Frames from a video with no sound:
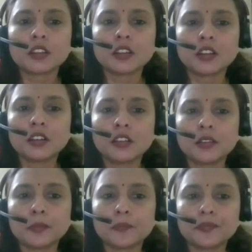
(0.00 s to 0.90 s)

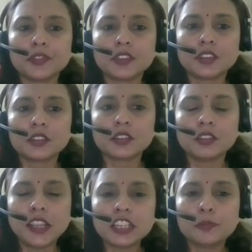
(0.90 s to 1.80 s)
Uh,
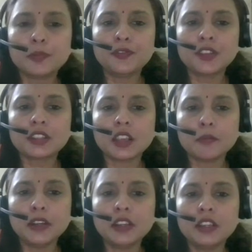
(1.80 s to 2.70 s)
the next prefix
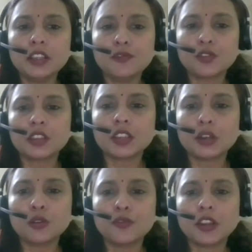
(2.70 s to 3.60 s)
segment D for the
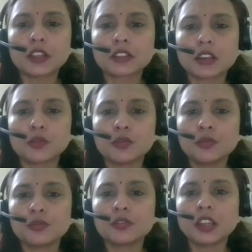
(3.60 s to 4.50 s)
yellow flex
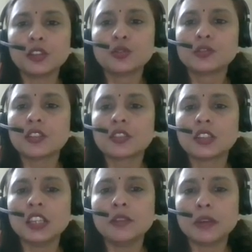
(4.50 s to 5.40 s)
algo that uses
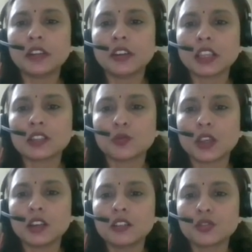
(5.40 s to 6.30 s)
TE metric as
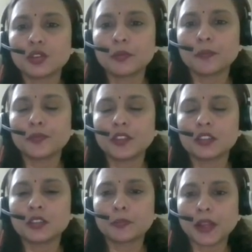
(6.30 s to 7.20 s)
well. So the,
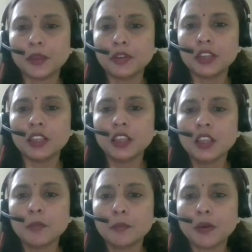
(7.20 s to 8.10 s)
the primary
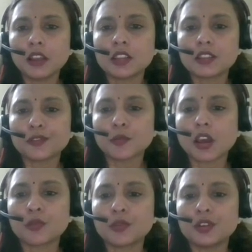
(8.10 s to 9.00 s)
path is from
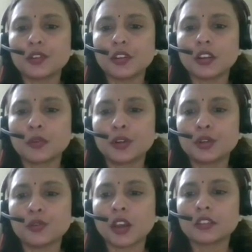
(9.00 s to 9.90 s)
R1,
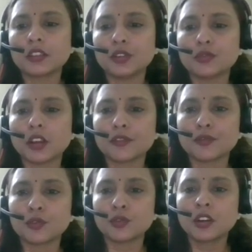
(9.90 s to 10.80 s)
R1 to R3 to R4.